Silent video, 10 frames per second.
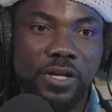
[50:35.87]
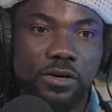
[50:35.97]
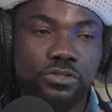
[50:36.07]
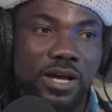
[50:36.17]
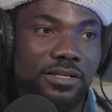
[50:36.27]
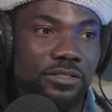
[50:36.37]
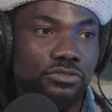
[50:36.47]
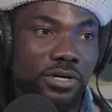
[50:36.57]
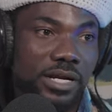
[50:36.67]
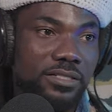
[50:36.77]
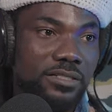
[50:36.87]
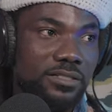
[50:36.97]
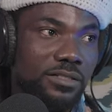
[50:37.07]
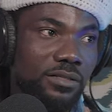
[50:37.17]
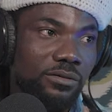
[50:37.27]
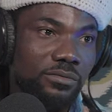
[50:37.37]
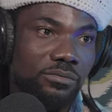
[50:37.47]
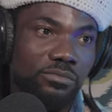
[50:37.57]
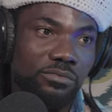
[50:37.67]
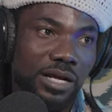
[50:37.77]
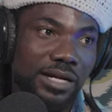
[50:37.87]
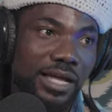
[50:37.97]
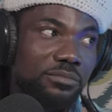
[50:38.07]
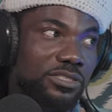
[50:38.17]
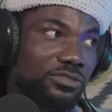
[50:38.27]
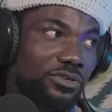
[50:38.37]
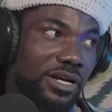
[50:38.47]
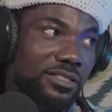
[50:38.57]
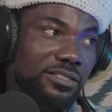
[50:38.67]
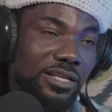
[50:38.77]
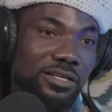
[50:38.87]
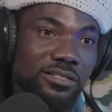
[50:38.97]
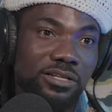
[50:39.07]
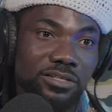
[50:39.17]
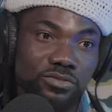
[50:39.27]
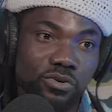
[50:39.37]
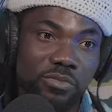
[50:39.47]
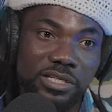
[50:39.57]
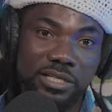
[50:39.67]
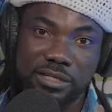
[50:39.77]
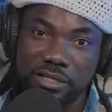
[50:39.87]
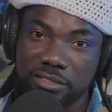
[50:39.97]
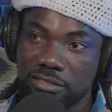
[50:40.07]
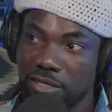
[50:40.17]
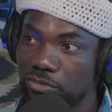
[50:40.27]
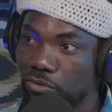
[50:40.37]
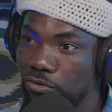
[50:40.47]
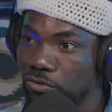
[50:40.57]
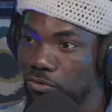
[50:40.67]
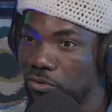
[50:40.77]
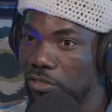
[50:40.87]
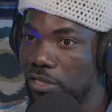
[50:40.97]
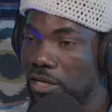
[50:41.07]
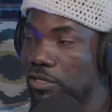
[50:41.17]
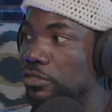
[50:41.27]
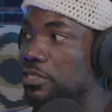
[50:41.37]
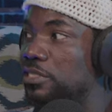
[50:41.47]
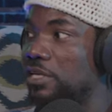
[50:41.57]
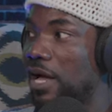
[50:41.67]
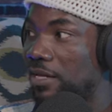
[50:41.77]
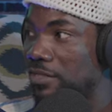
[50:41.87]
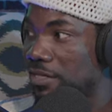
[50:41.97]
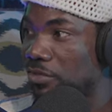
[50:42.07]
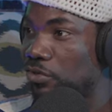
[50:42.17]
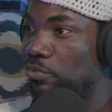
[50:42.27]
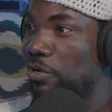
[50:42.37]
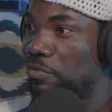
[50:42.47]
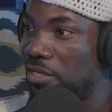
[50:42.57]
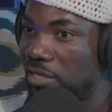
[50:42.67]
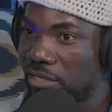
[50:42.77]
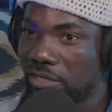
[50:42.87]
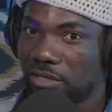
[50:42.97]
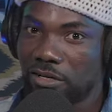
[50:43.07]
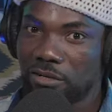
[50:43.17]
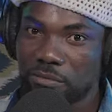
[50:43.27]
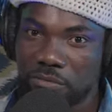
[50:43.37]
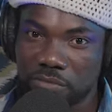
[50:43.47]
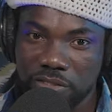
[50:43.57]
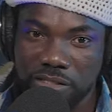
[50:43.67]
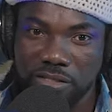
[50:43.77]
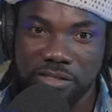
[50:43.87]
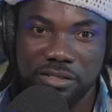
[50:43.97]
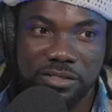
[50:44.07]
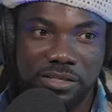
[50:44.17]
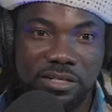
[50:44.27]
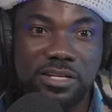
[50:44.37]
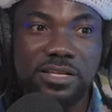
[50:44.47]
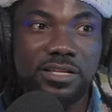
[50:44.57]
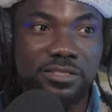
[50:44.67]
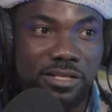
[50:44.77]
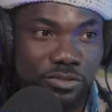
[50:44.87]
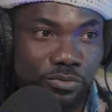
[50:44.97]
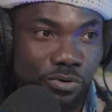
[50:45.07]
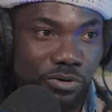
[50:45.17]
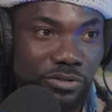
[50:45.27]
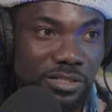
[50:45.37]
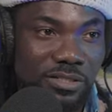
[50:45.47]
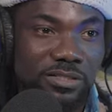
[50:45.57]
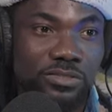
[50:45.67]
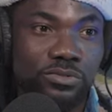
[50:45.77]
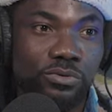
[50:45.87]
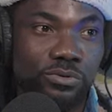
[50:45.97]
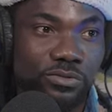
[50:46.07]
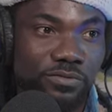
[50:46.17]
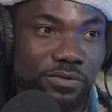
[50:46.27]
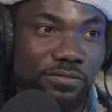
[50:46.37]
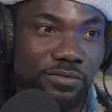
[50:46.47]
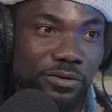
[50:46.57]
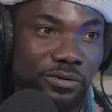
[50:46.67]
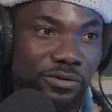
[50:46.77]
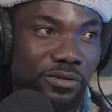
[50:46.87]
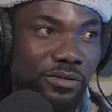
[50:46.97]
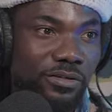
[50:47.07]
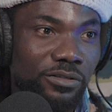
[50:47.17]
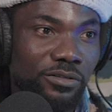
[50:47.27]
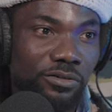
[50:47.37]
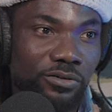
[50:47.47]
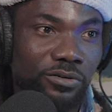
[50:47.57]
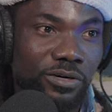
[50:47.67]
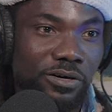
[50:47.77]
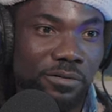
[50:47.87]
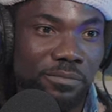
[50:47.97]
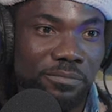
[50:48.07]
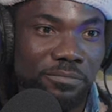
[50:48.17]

also had a dress, an empty dress that there's nobody in it. That's also like your desires as a human being. The needs that you want, the things you want to fulfill, you know,